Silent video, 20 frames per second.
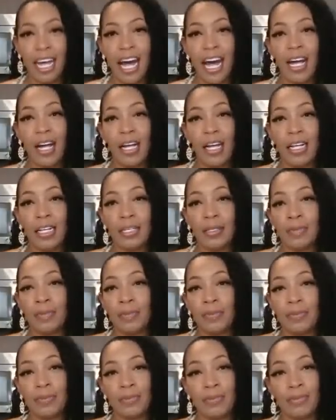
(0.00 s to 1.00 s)

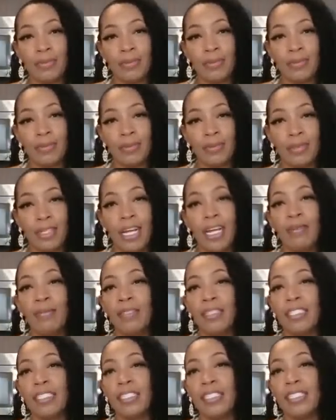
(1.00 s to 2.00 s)
Um, I'm
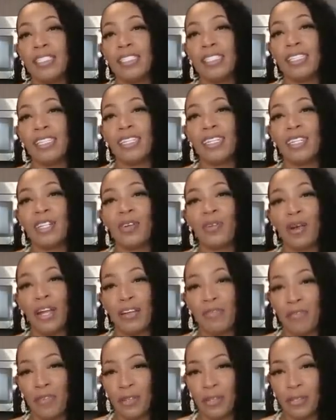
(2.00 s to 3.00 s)
just
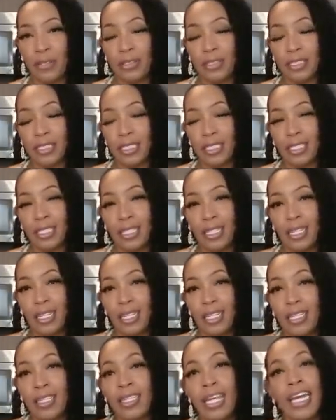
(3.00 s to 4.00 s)
grateful
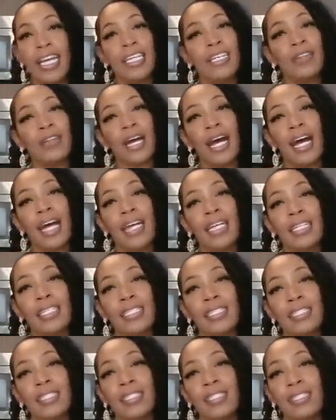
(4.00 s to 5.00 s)
Thank you
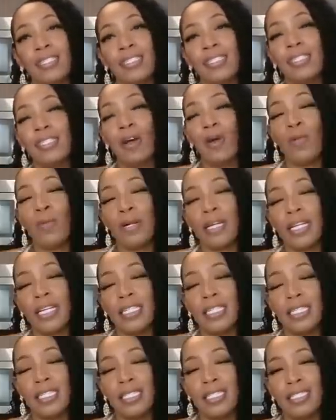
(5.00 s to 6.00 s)
guys so
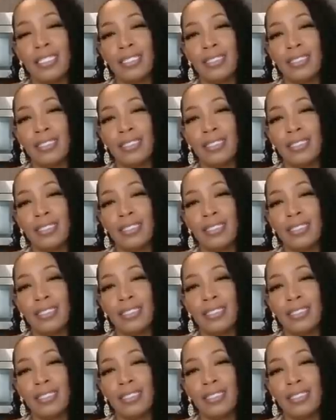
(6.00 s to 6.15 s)
much.